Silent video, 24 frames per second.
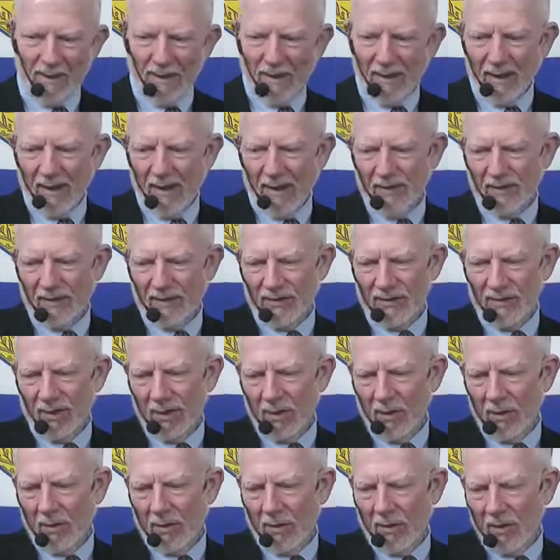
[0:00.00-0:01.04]
And
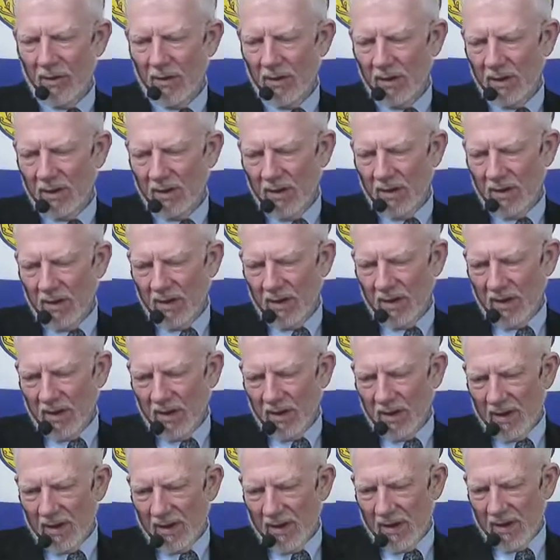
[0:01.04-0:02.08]
so,
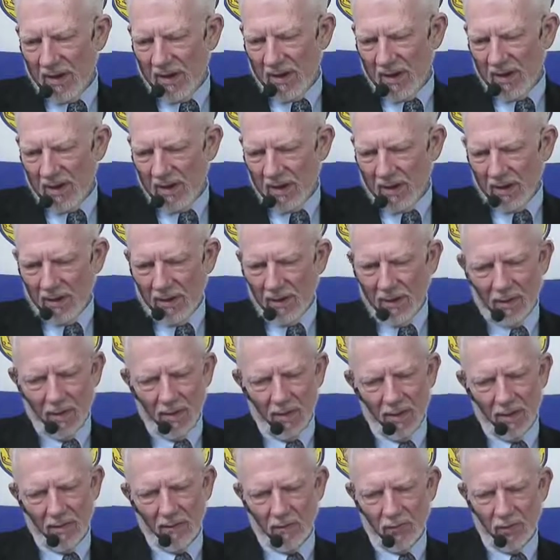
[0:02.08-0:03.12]

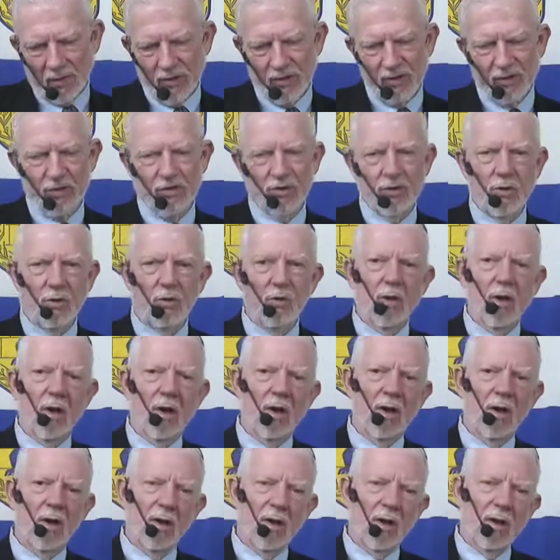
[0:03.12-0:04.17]
was Yeshua
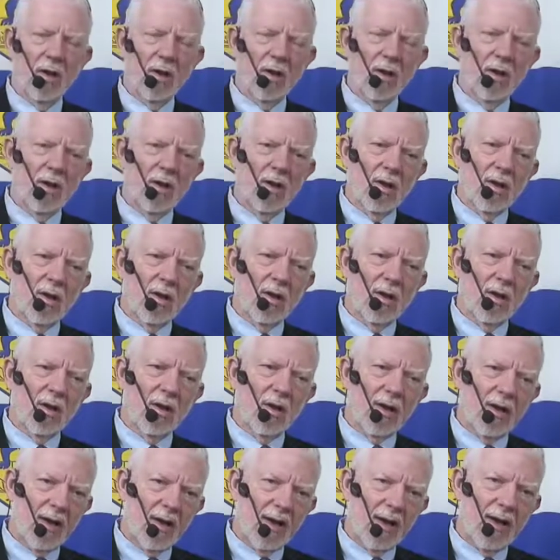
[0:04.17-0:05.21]

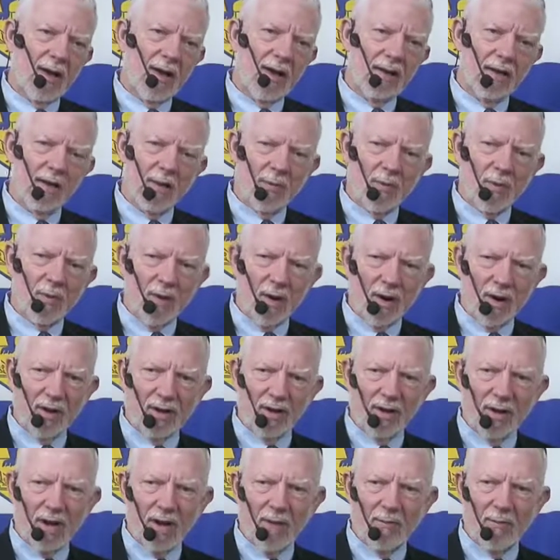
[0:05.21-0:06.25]
clean at the point in
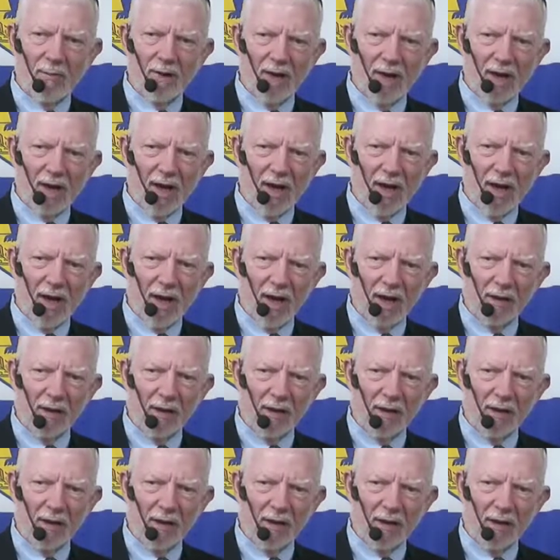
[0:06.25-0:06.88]
time when he died?